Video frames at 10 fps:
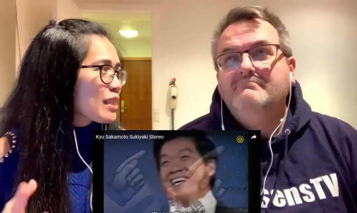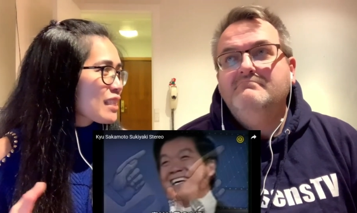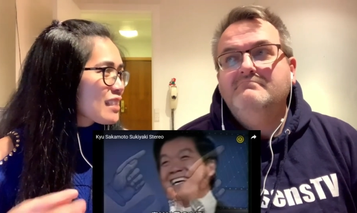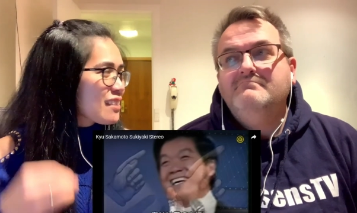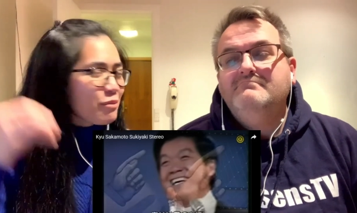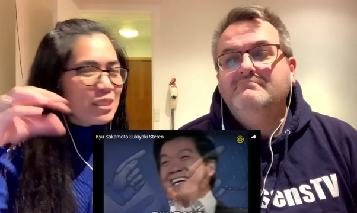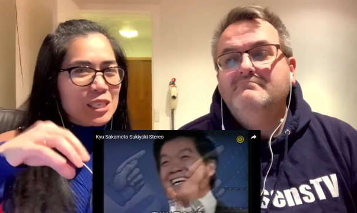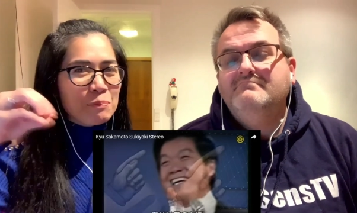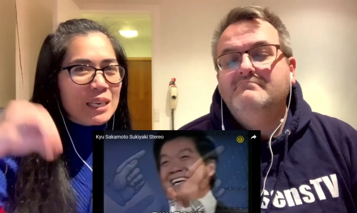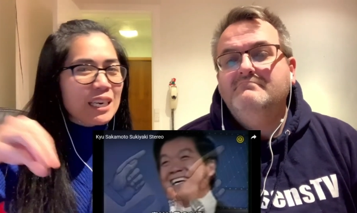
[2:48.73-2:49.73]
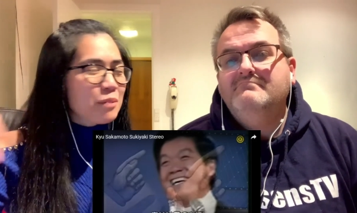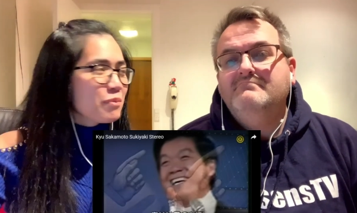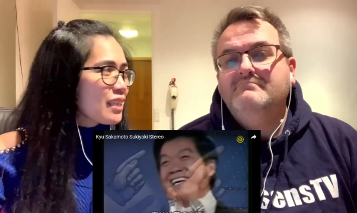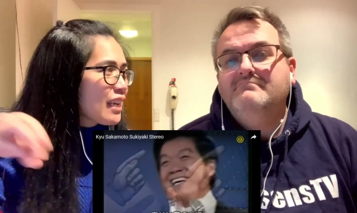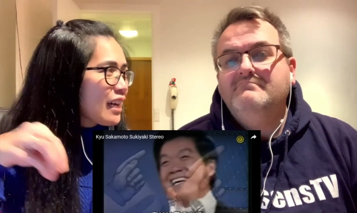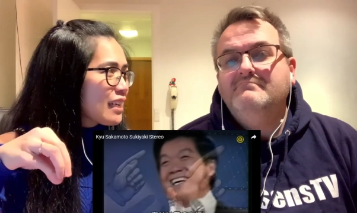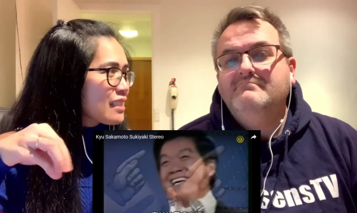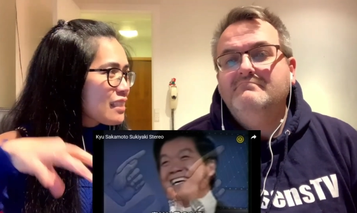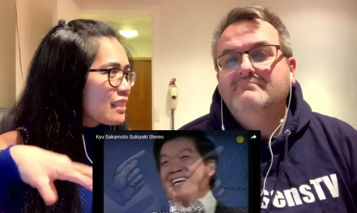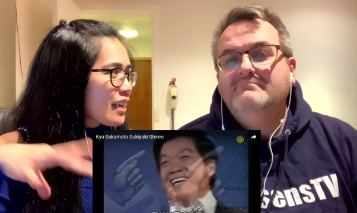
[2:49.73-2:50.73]
Speaker 1: just we just pick up the
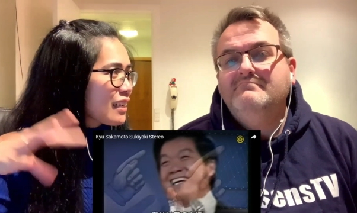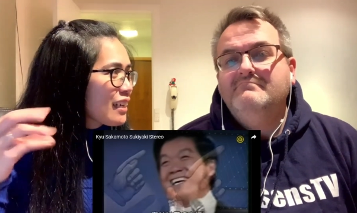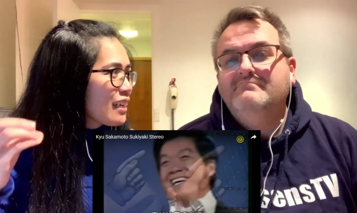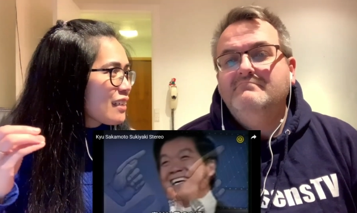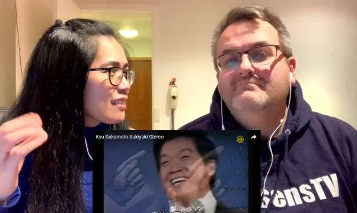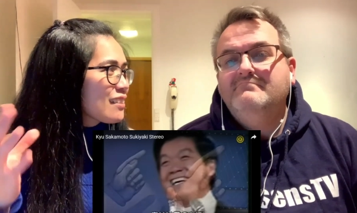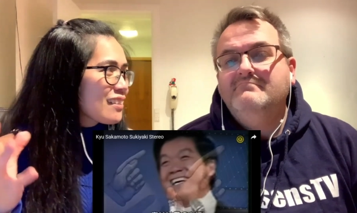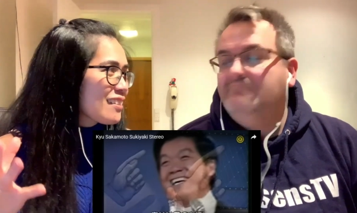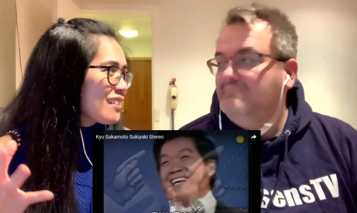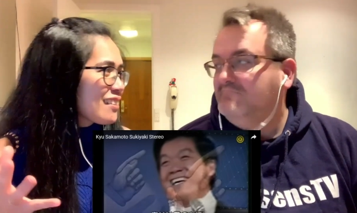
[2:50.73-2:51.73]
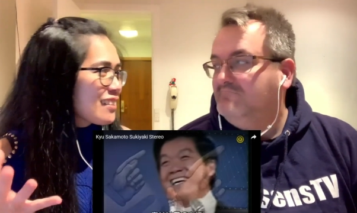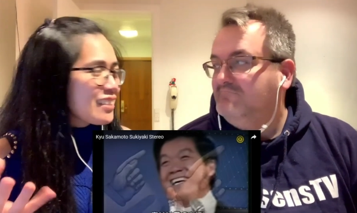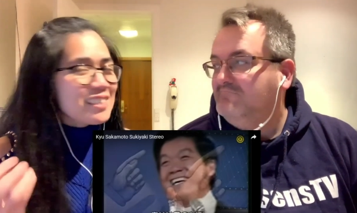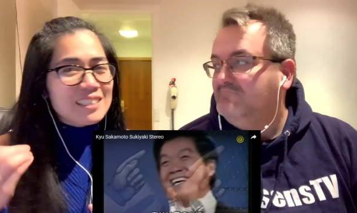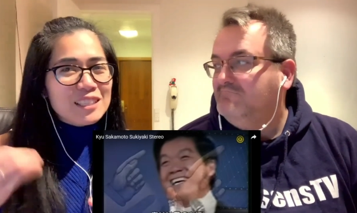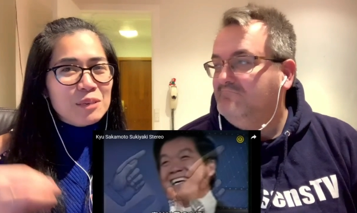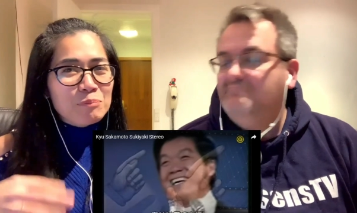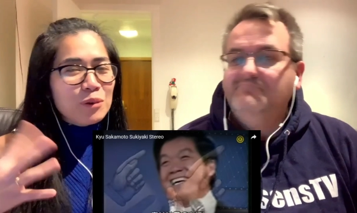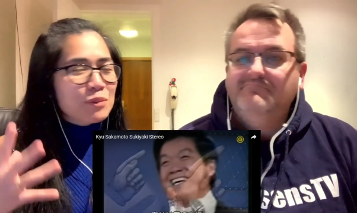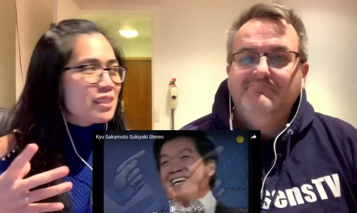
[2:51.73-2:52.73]
lines, it's like na na, just the
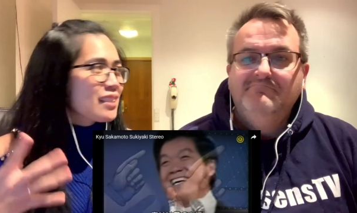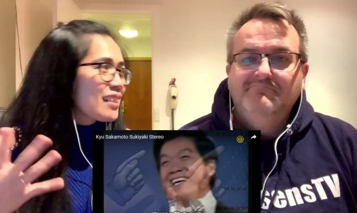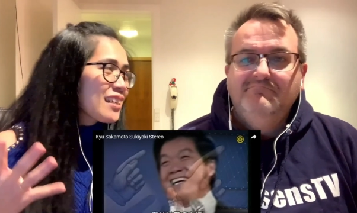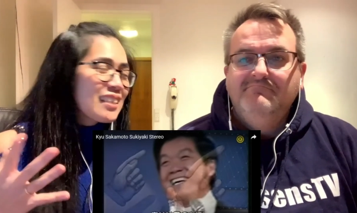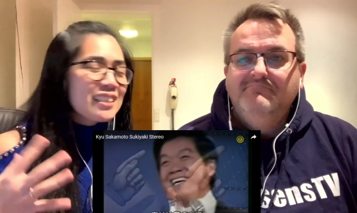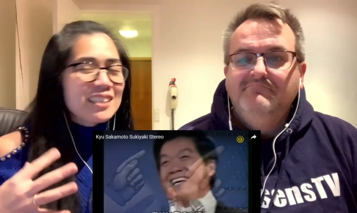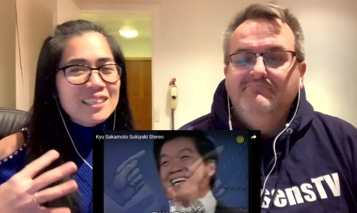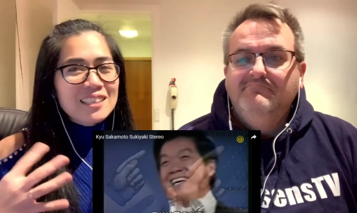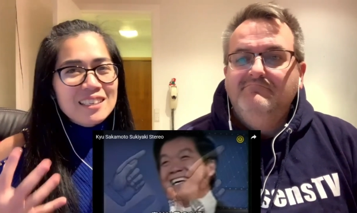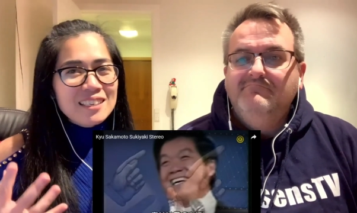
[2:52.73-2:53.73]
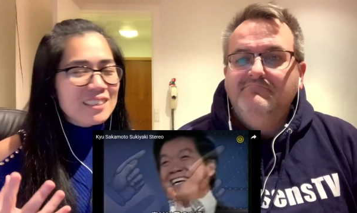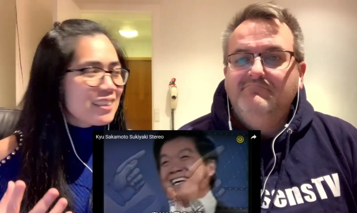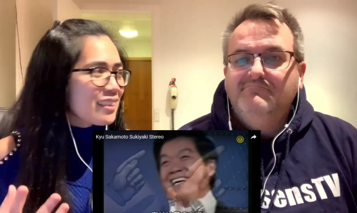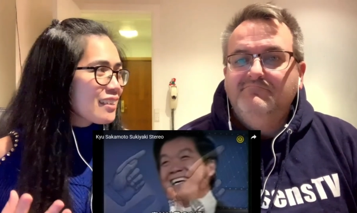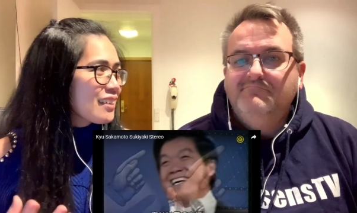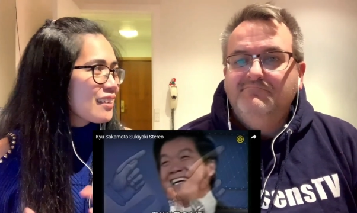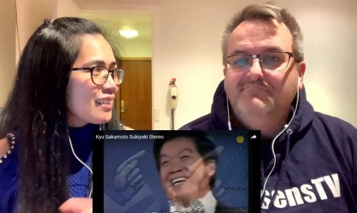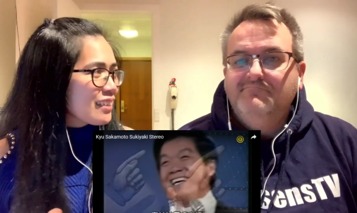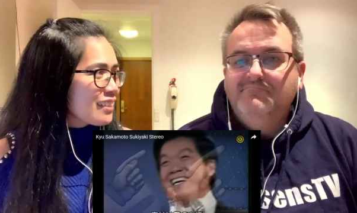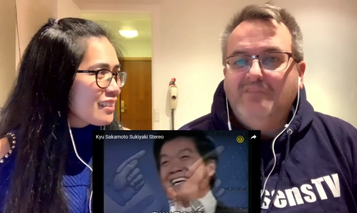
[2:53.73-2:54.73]
tempo of the na na na na
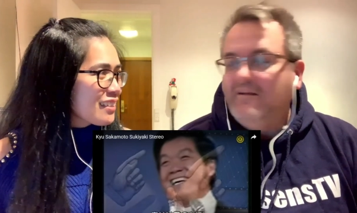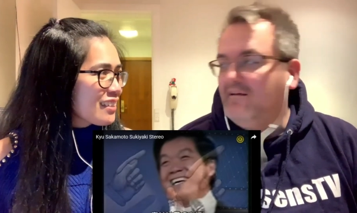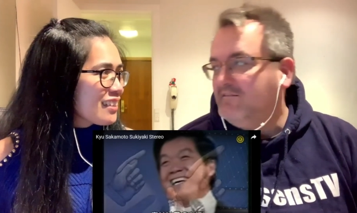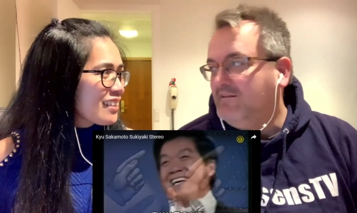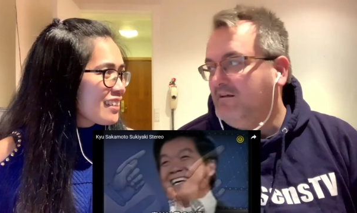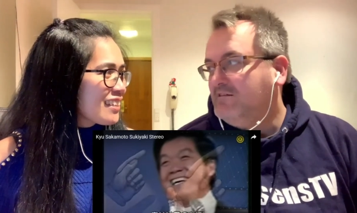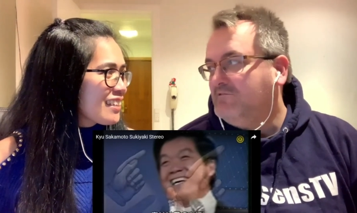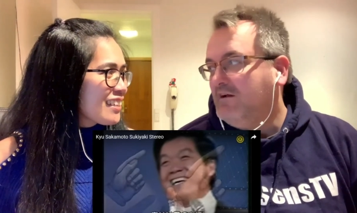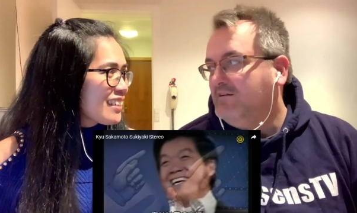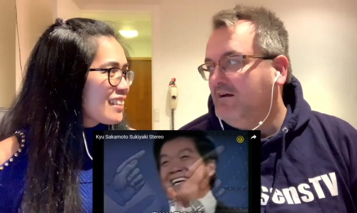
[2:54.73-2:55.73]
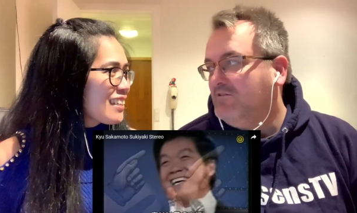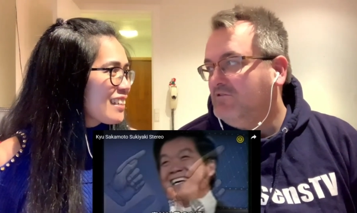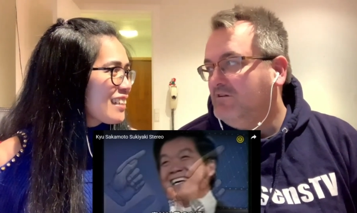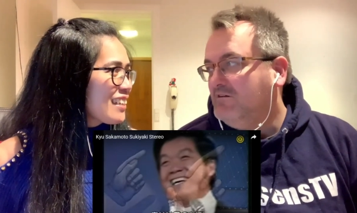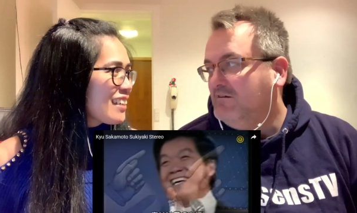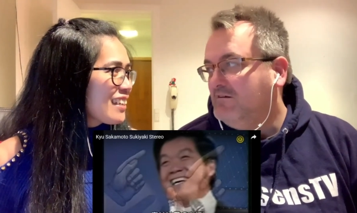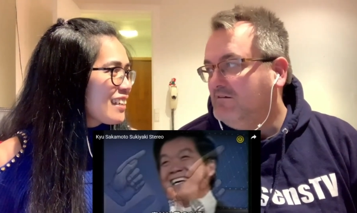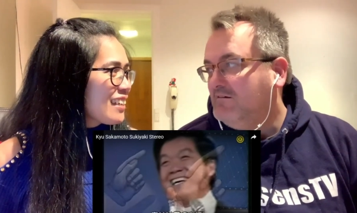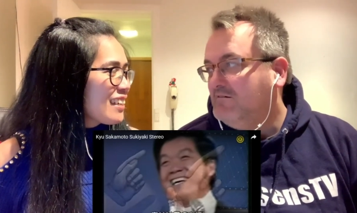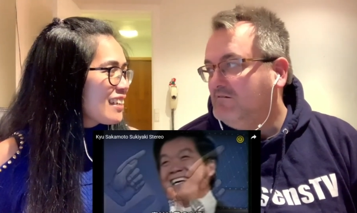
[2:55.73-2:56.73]
Speaker 2: na. I, I think I tried it out in,
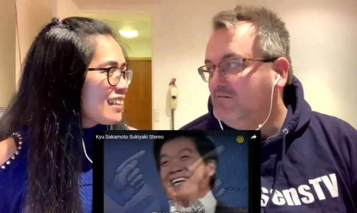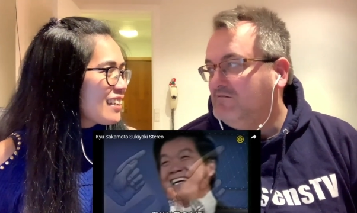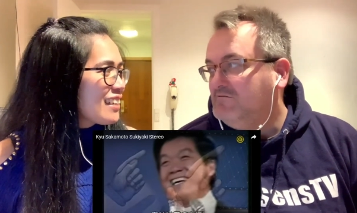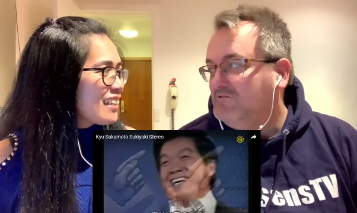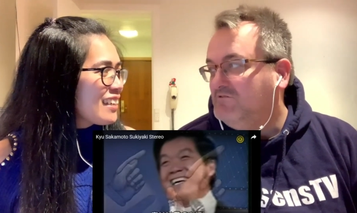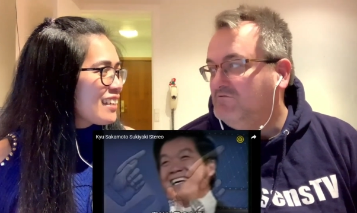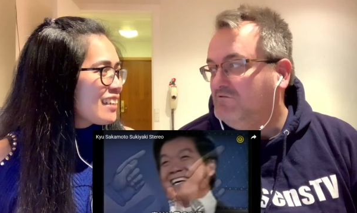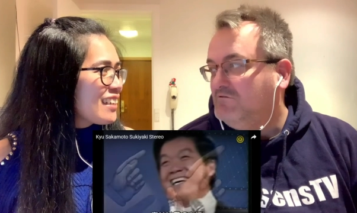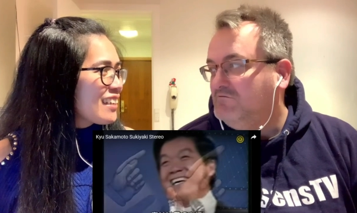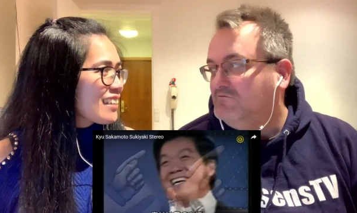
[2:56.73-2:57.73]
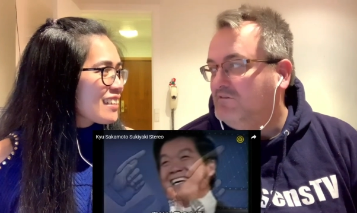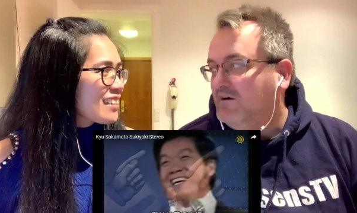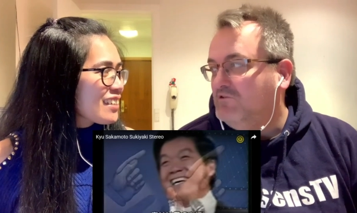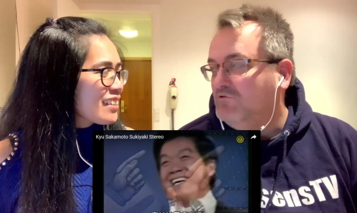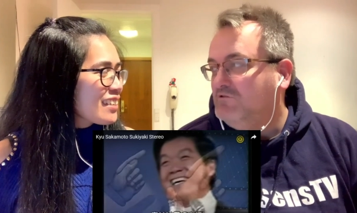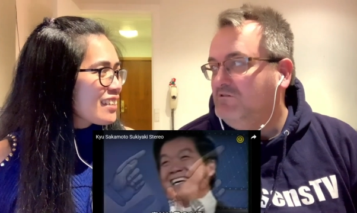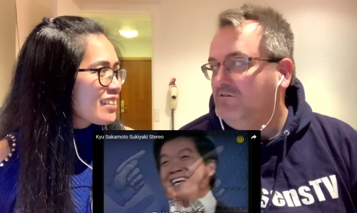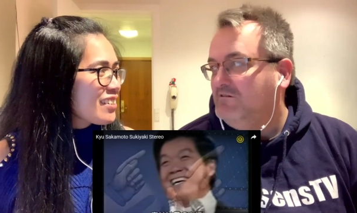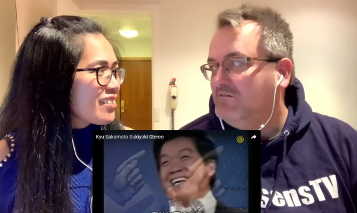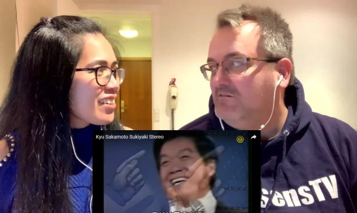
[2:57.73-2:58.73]
uh, um, in karaoke.
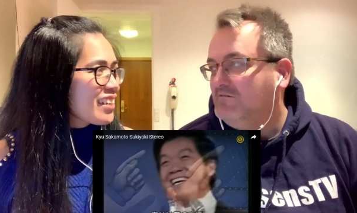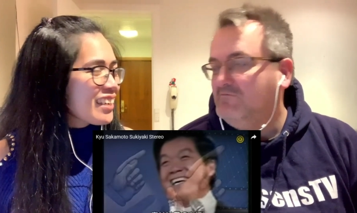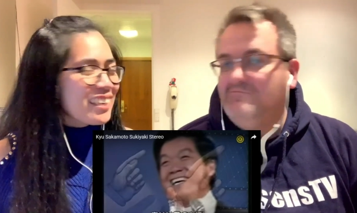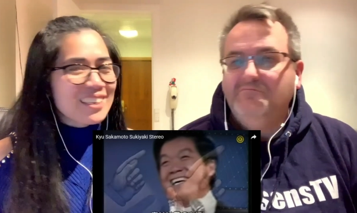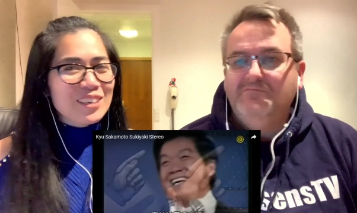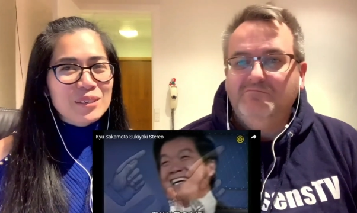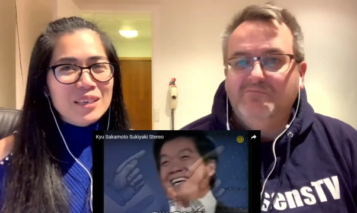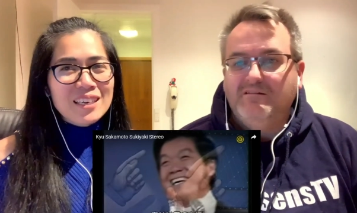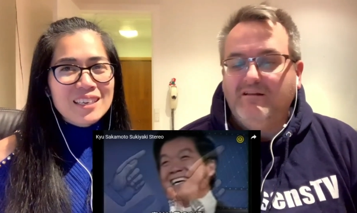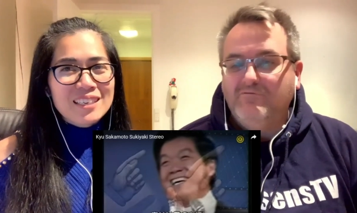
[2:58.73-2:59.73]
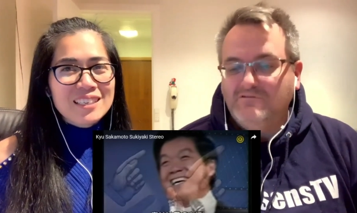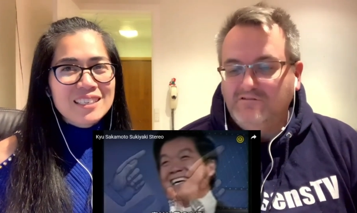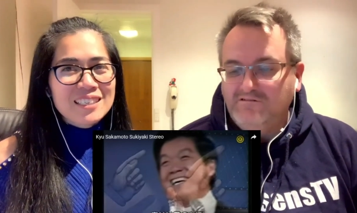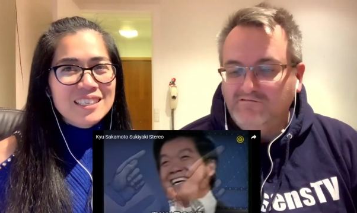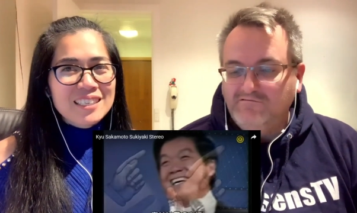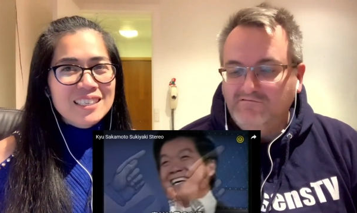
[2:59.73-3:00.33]
Uh, really? Okay. But that was in